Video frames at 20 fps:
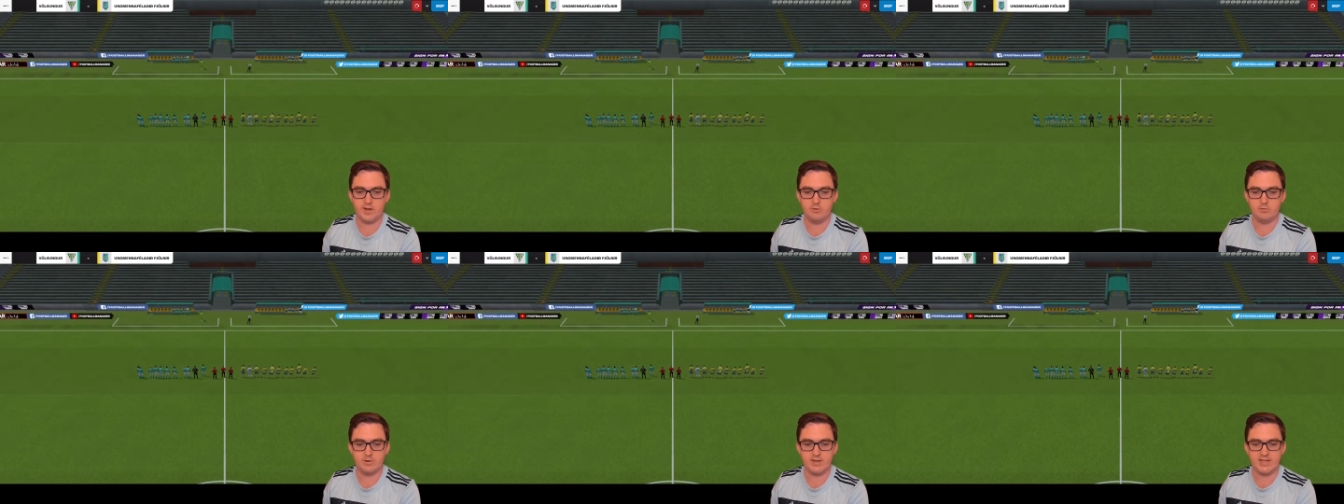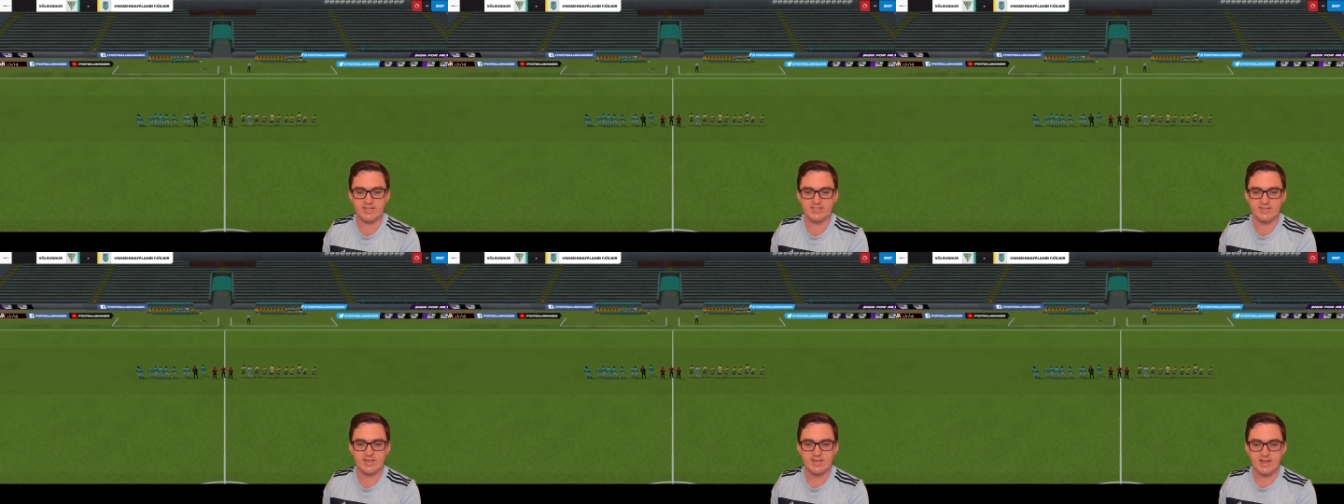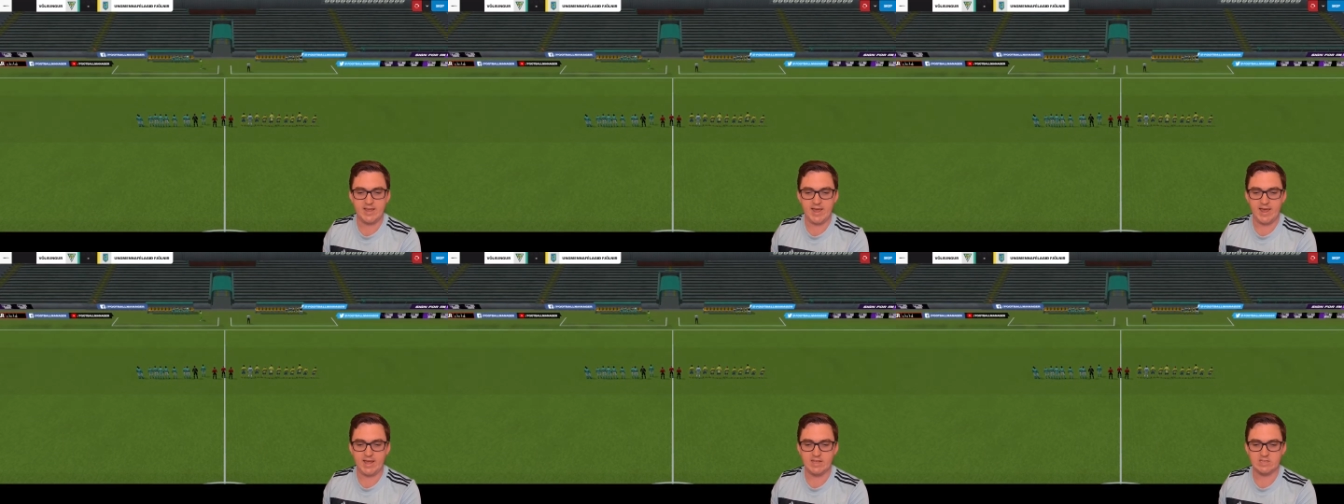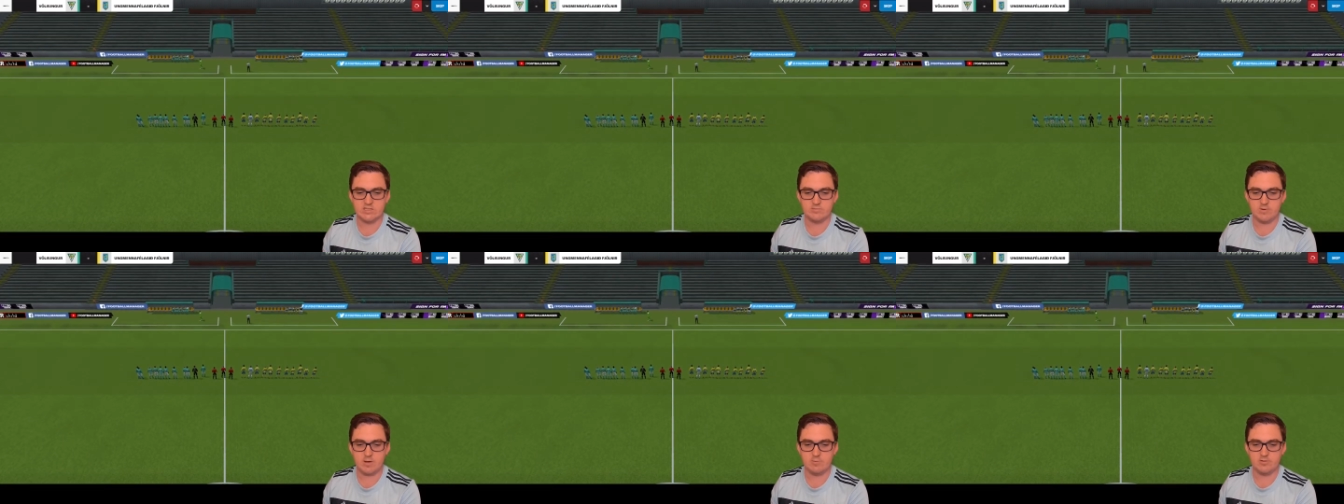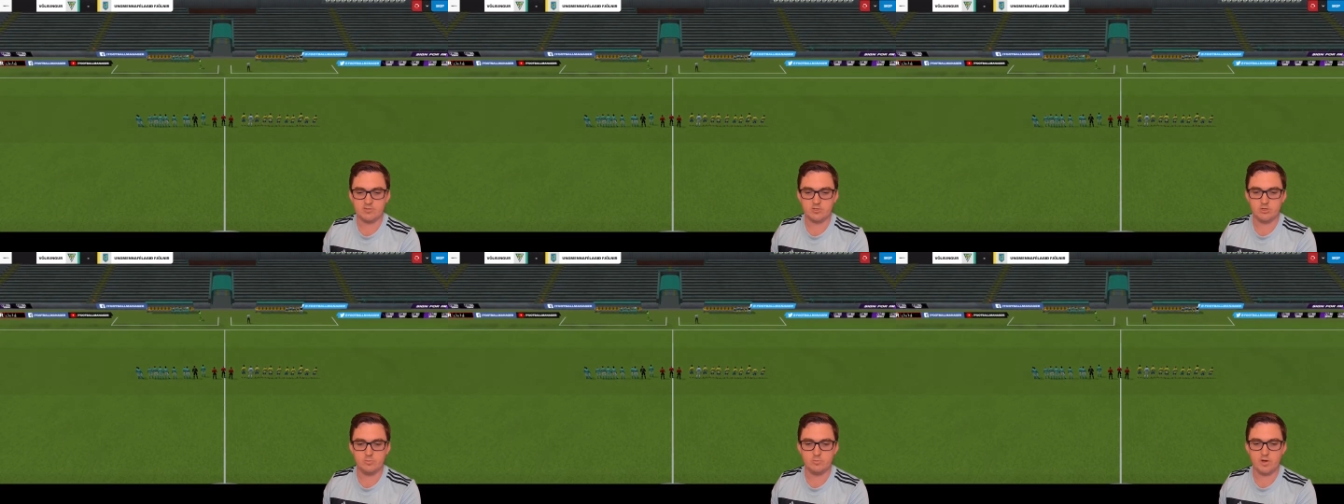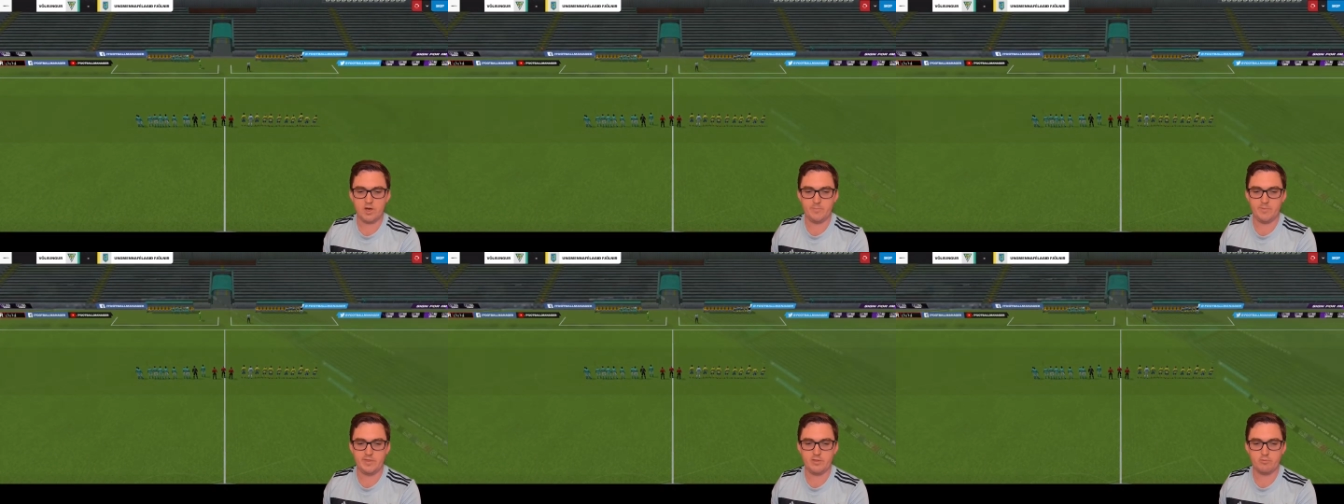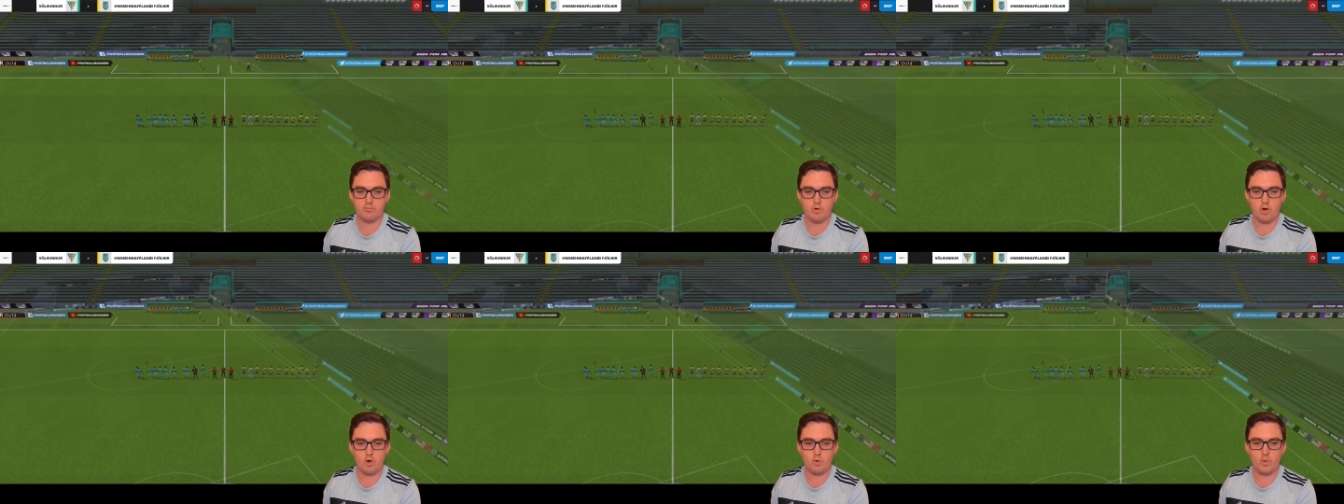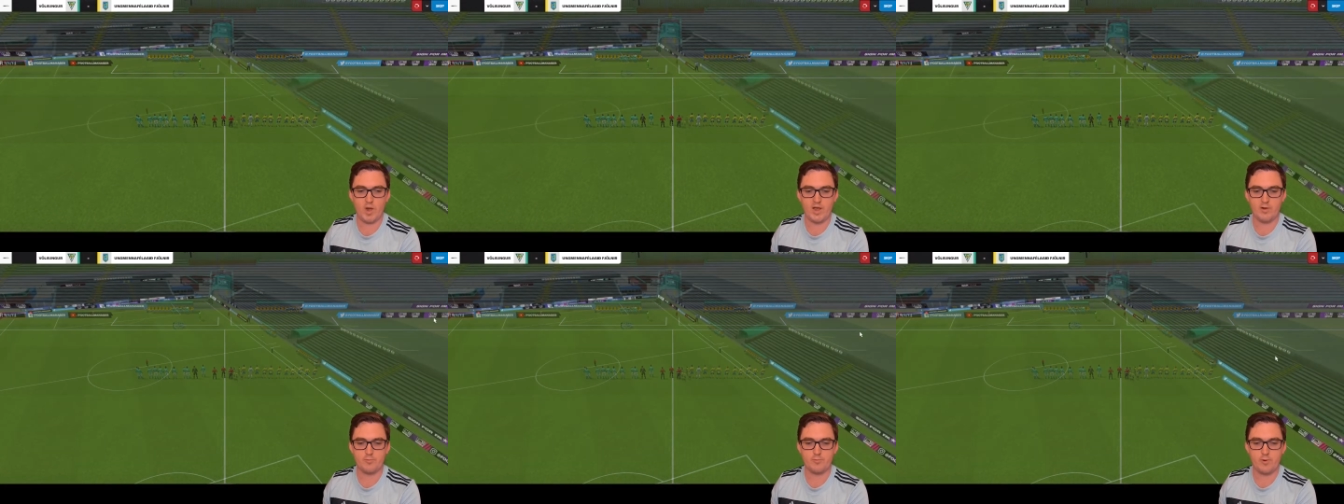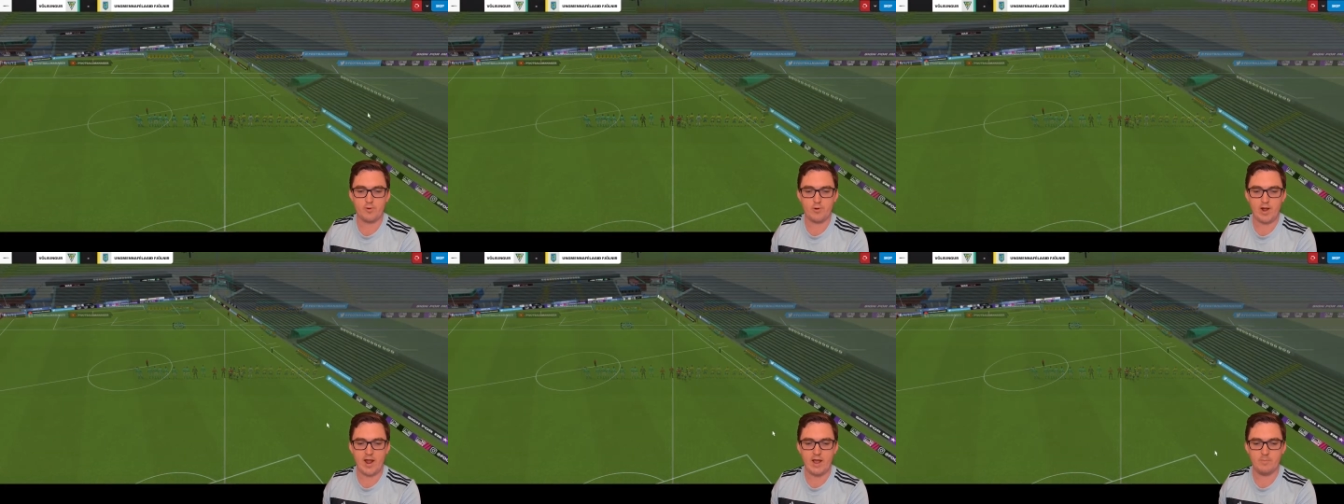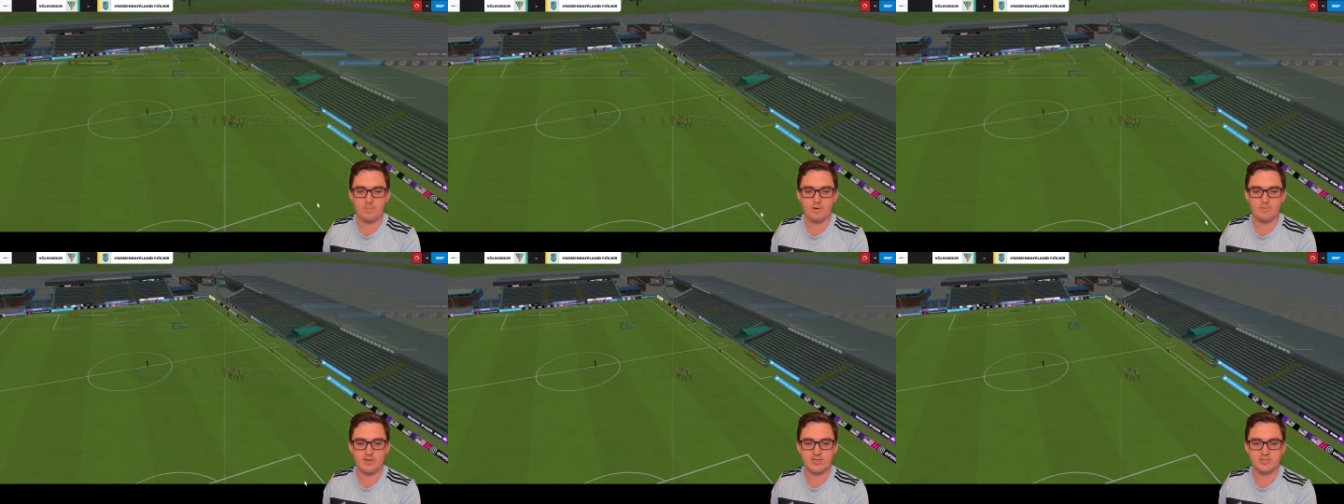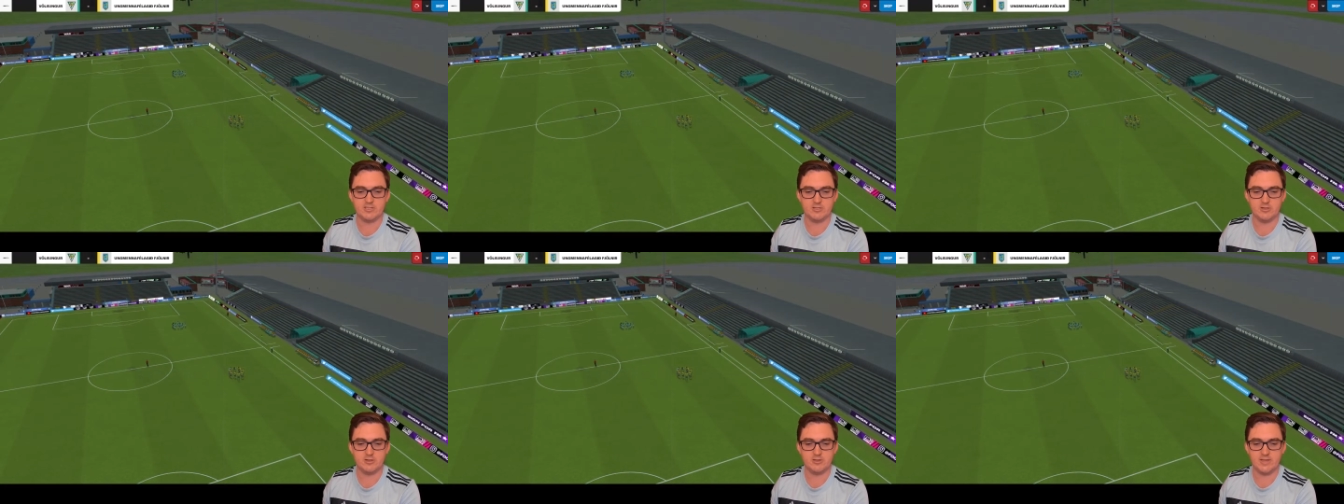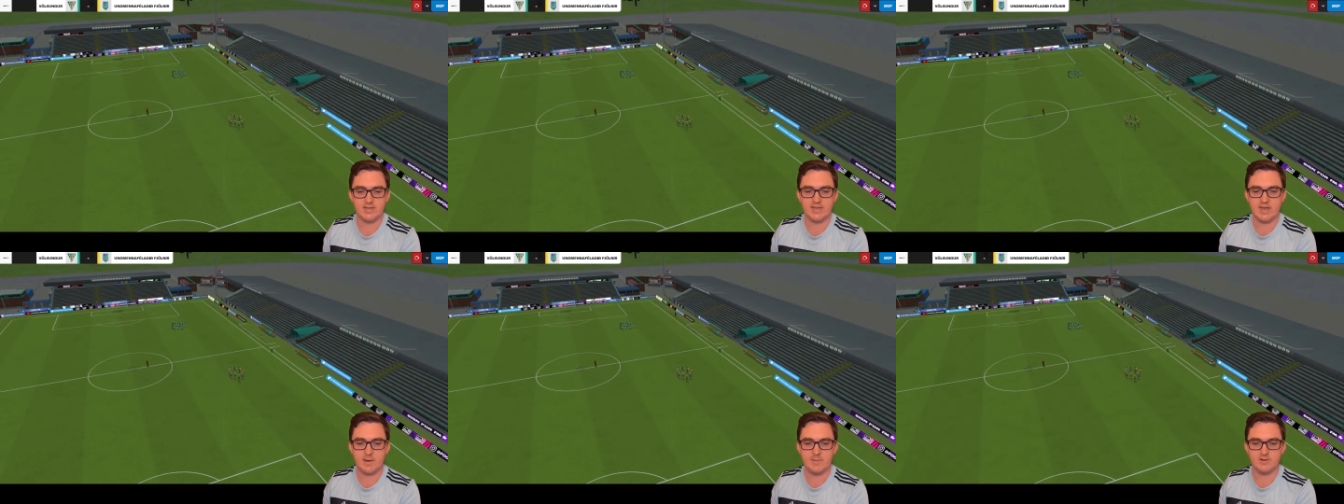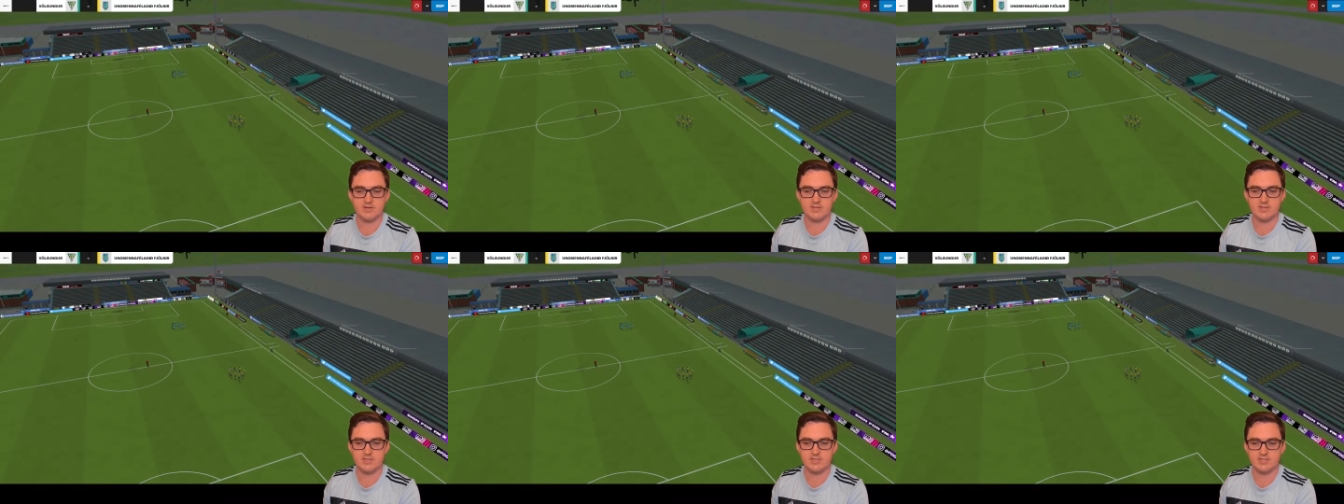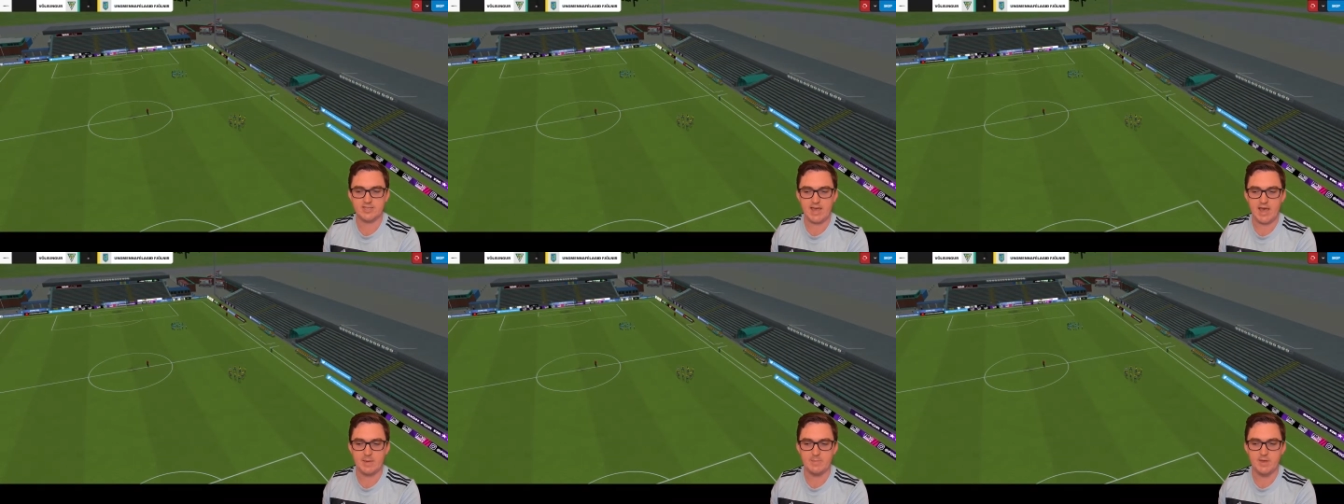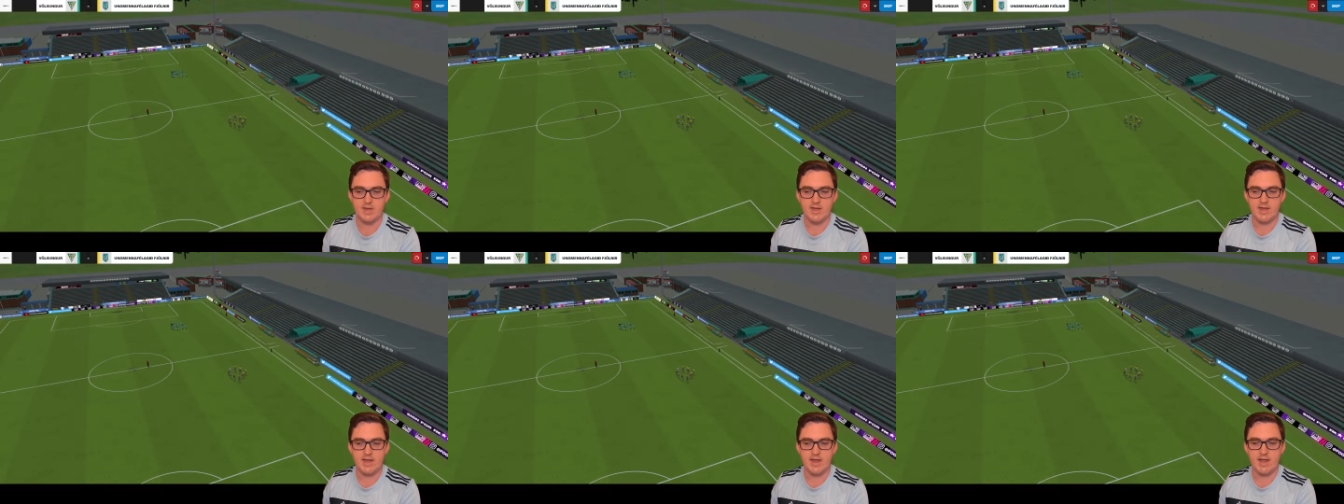penalties as well, so it might be the wrong way around, but we certainly come into this game